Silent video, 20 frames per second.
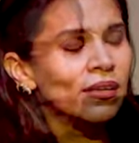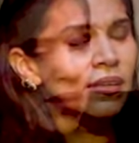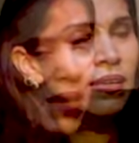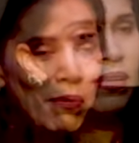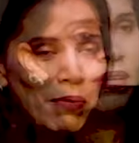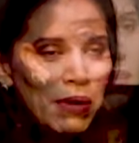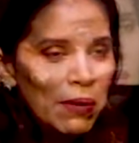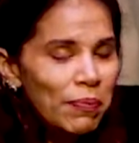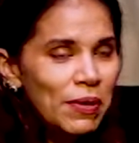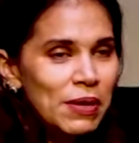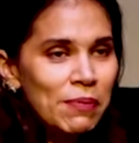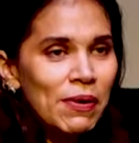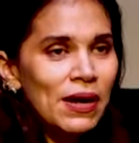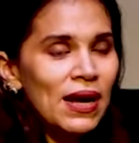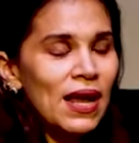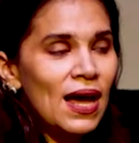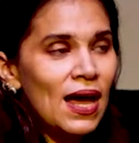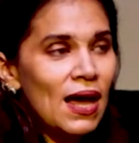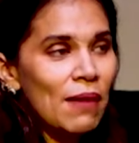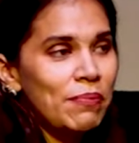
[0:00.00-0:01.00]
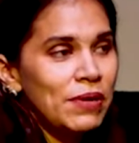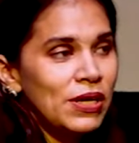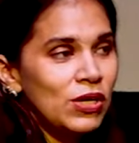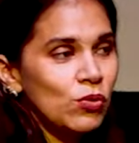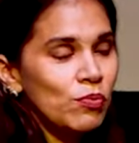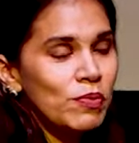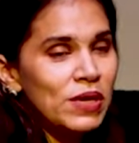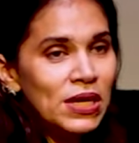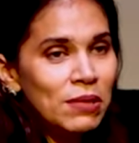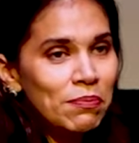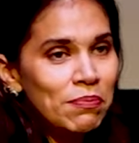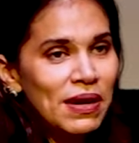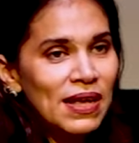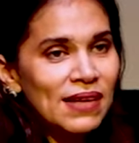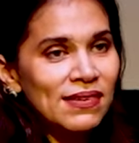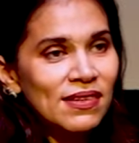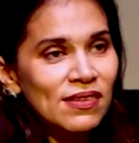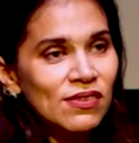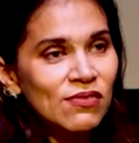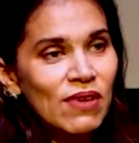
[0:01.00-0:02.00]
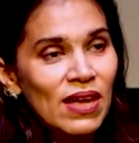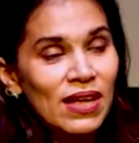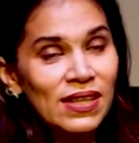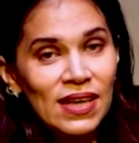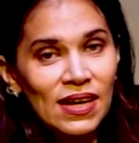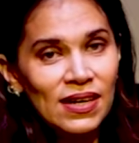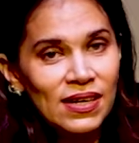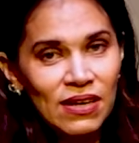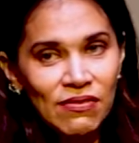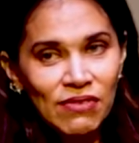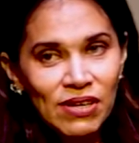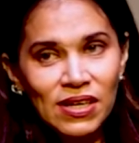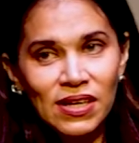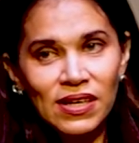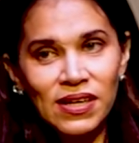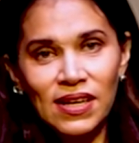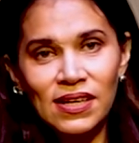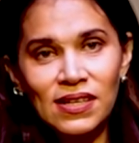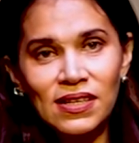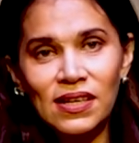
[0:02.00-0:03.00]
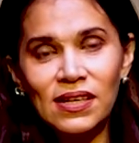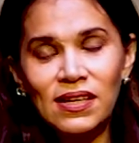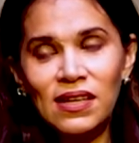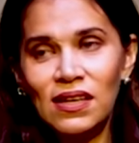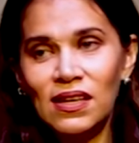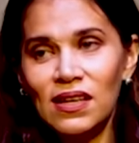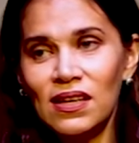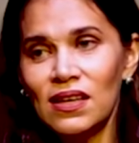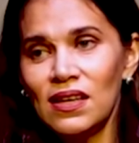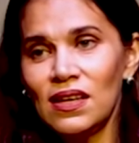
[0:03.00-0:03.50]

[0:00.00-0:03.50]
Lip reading: Maybe people are happy to be in places where they are never corrected,